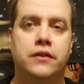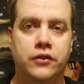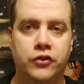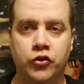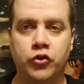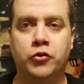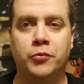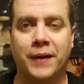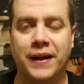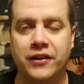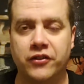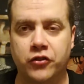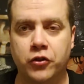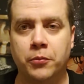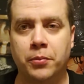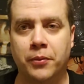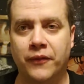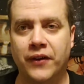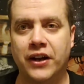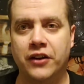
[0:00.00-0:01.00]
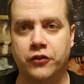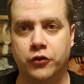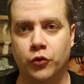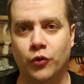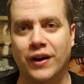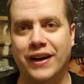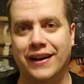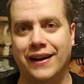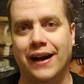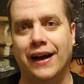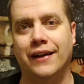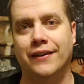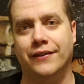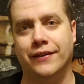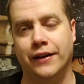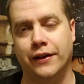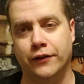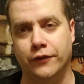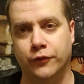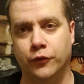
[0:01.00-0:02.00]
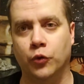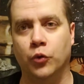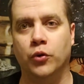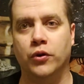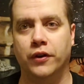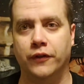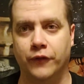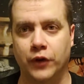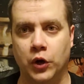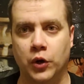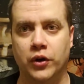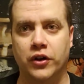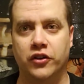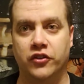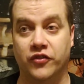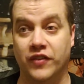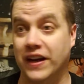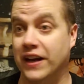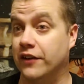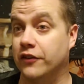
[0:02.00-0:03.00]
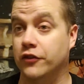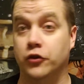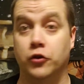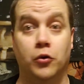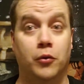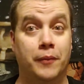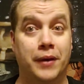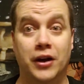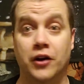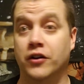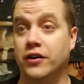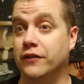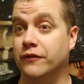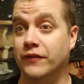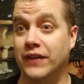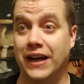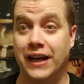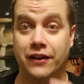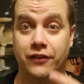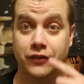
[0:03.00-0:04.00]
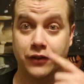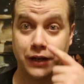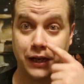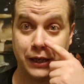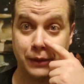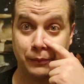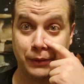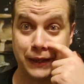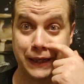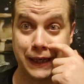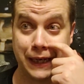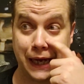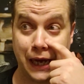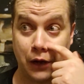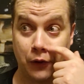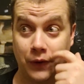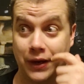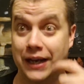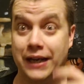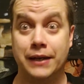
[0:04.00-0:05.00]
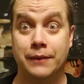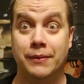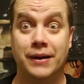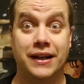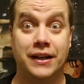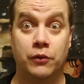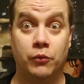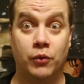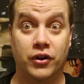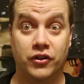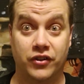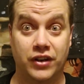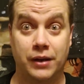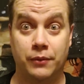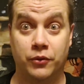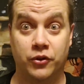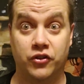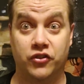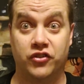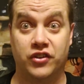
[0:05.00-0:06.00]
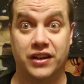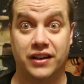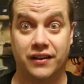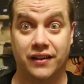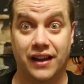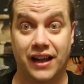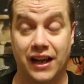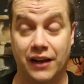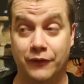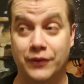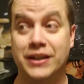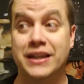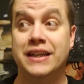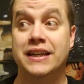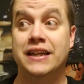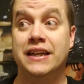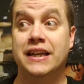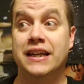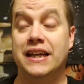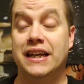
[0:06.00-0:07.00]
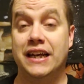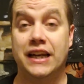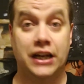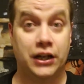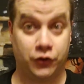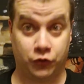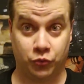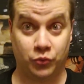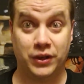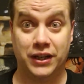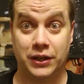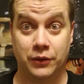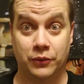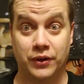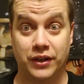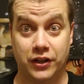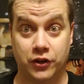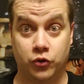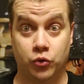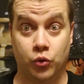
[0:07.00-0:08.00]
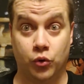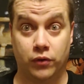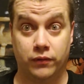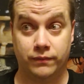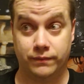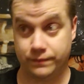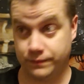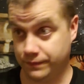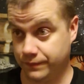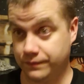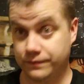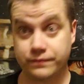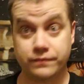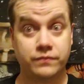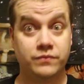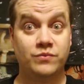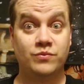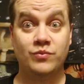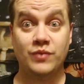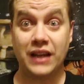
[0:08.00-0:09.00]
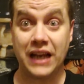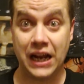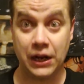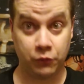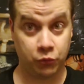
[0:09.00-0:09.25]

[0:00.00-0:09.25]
New Japan still providing some great content for the various fans, you know, American fans and anybody out, anybody that wasn't able to see it live. It's really, really cool. I